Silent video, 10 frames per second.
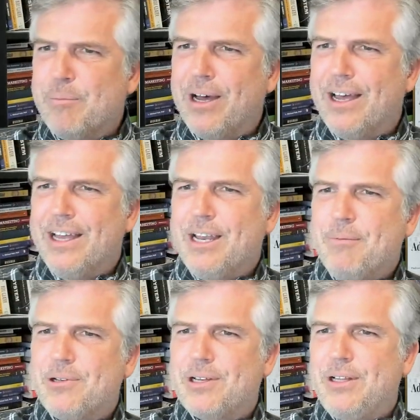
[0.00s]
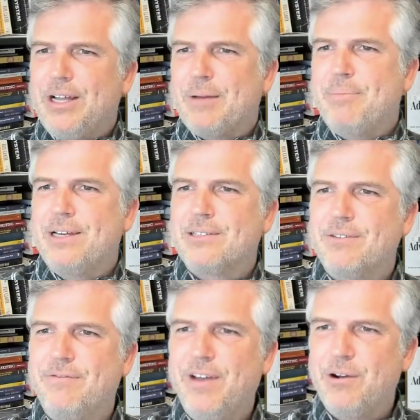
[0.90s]
but unable to collect because a
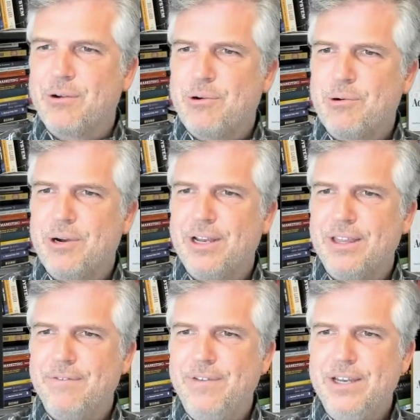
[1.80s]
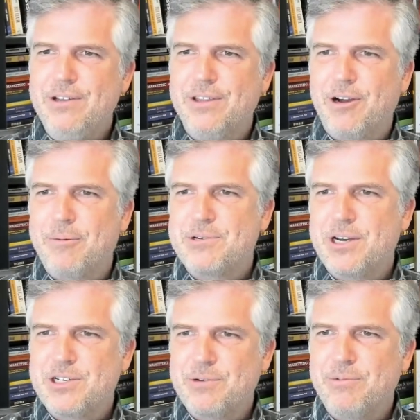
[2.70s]
federal court in the venue of the
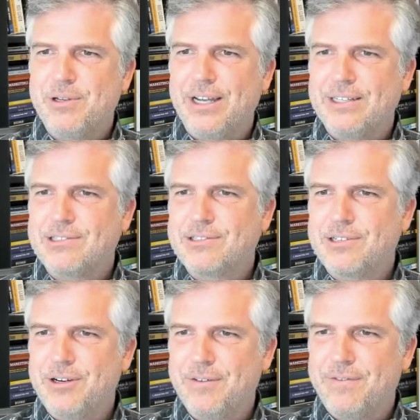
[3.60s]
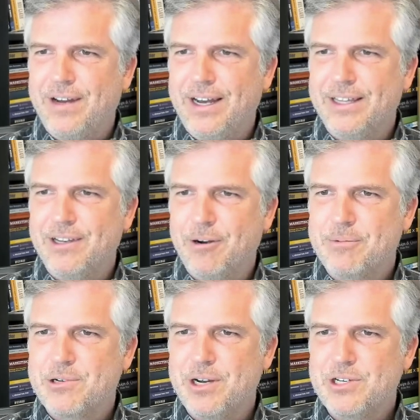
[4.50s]
arbitration will not certify the
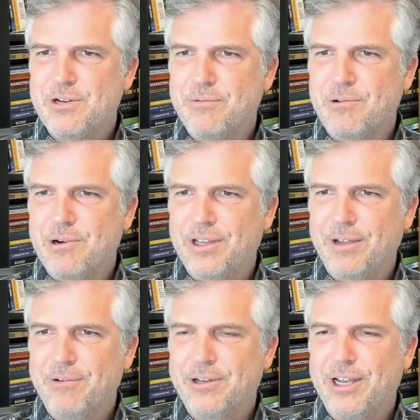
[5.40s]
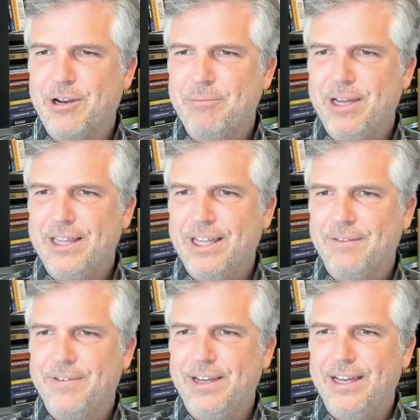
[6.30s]
arbitration award. They will not obey
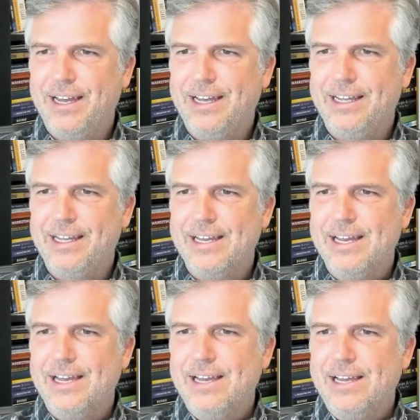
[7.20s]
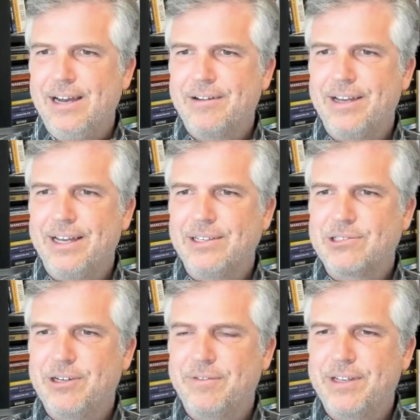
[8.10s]
the FAA. How can I get
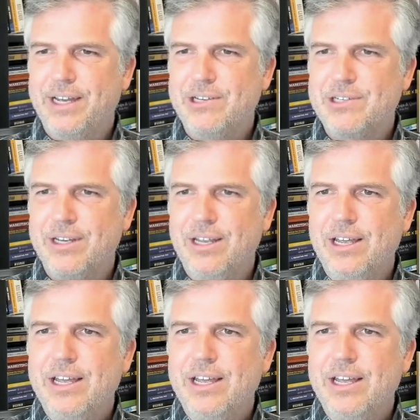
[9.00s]
certification?